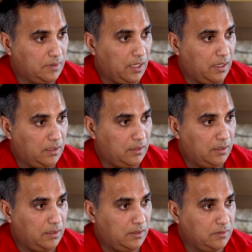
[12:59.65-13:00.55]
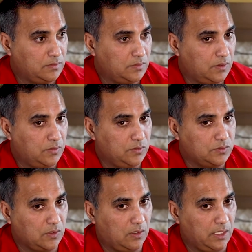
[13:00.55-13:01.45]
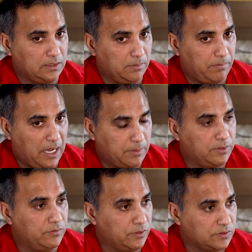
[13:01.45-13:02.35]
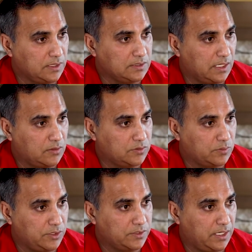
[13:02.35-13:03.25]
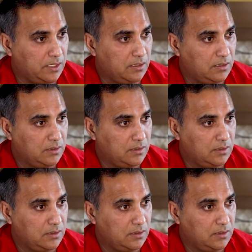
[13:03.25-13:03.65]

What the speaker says: Yeah. So you saw like the bottom of the real estate cycle is what you're saying?